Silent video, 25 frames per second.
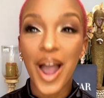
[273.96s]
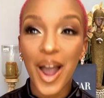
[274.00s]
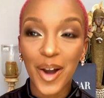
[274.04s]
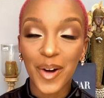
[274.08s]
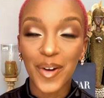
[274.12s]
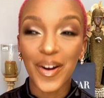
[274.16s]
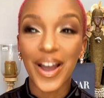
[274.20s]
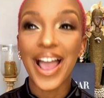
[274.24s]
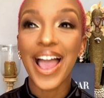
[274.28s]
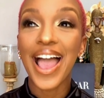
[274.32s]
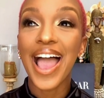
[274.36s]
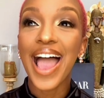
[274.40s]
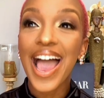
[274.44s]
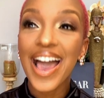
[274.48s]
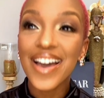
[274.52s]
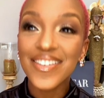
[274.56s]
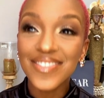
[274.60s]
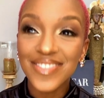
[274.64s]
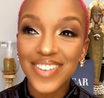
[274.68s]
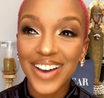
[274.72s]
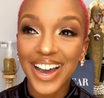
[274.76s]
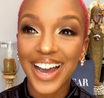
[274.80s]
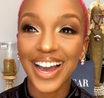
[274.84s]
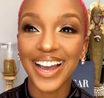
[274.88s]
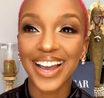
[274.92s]
Wow,
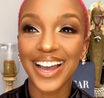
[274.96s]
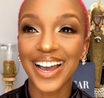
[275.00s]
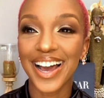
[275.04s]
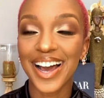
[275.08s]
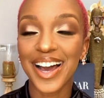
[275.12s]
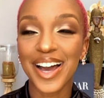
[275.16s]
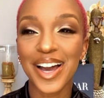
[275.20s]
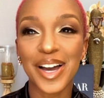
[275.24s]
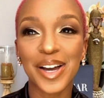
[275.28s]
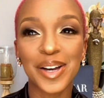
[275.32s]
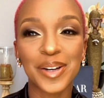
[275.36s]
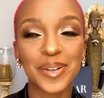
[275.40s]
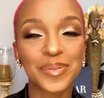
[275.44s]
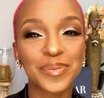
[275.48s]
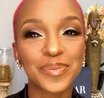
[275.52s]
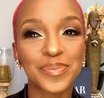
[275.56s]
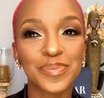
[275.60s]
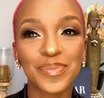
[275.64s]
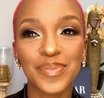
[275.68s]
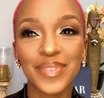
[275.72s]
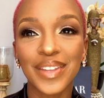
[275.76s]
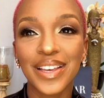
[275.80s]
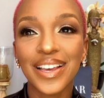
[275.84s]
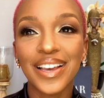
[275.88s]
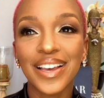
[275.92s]
have I?
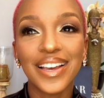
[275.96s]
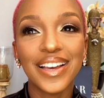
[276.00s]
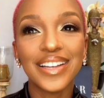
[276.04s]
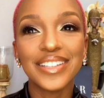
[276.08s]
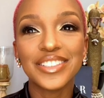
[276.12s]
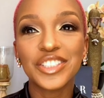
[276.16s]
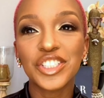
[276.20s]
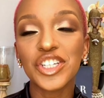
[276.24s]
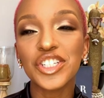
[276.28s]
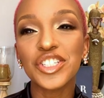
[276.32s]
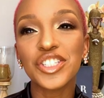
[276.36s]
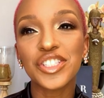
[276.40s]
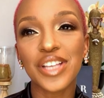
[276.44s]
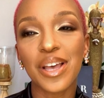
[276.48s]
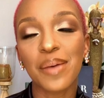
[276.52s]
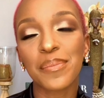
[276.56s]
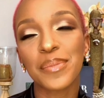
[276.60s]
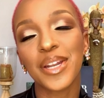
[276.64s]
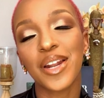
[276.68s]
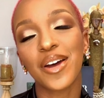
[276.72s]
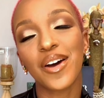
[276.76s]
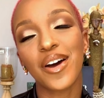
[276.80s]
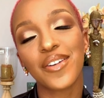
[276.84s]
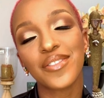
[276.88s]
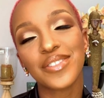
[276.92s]
Um, yeah.
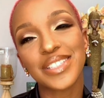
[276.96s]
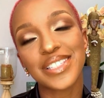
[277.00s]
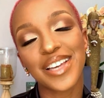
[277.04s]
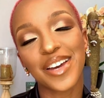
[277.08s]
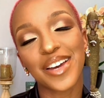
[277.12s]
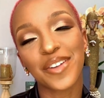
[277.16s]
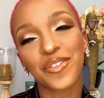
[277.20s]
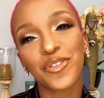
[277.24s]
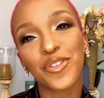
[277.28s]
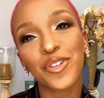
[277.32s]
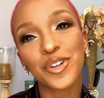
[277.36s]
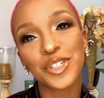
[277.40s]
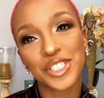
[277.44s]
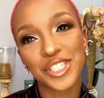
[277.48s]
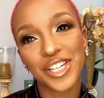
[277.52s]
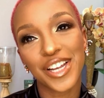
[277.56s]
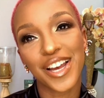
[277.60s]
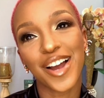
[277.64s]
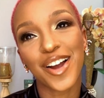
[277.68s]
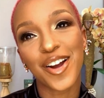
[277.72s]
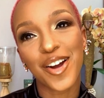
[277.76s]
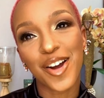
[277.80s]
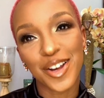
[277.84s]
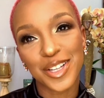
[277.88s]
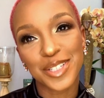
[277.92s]
Just, I mean, obviously,
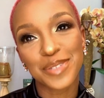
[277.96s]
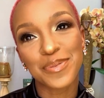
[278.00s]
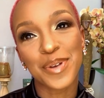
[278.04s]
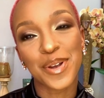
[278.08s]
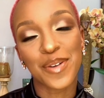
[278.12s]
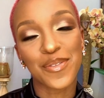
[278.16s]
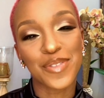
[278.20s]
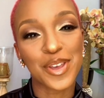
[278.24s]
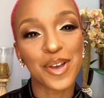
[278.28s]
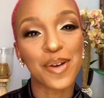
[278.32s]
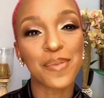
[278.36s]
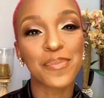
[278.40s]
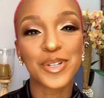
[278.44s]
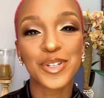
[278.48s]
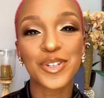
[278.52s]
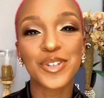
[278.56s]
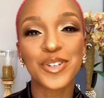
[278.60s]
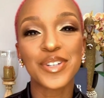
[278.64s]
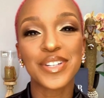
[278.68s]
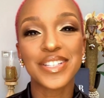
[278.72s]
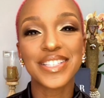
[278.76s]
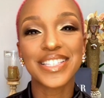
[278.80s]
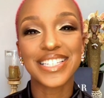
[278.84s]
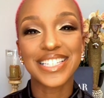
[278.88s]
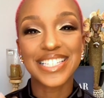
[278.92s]
unfortunately, I can't speak of
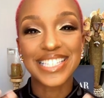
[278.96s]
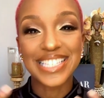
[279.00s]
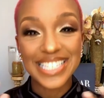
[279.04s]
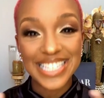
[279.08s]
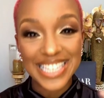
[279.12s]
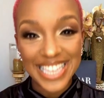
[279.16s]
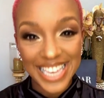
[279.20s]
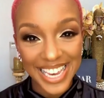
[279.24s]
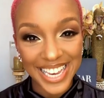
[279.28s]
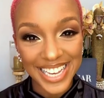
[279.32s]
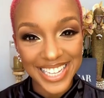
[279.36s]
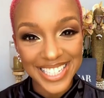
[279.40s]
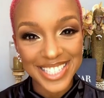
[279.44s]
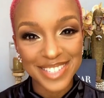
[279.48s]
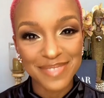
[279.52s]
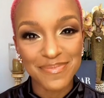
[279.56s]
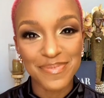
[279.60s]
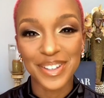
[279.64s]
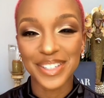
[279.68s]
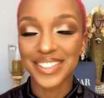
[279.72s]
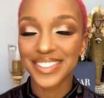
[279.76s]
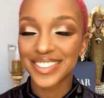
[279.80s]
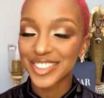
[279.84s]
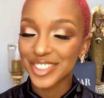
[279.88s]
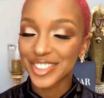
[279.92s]
the opportunities
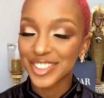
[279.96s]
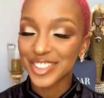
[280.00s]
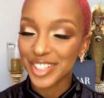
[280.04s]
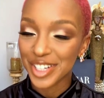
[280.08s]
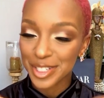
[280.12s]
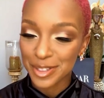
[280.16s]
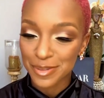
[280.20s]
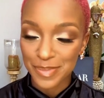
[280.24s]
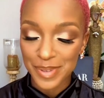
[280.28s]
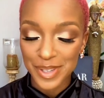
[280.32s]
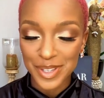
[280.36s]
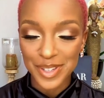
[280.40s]
yet, but oh.